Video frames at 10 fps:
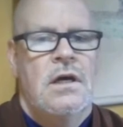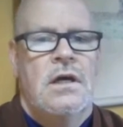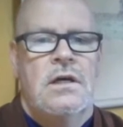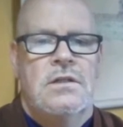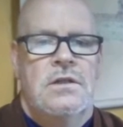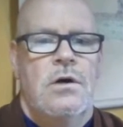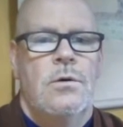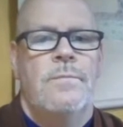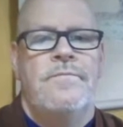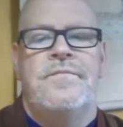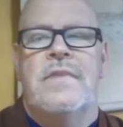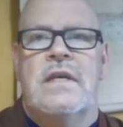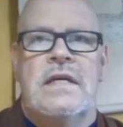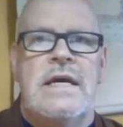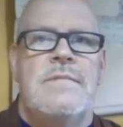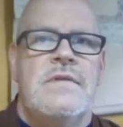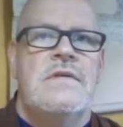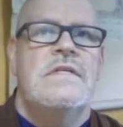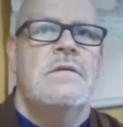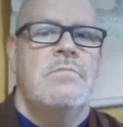So, keeping
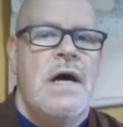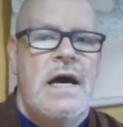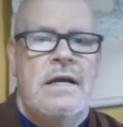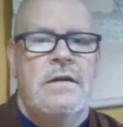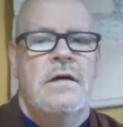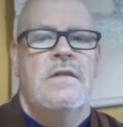this in mind,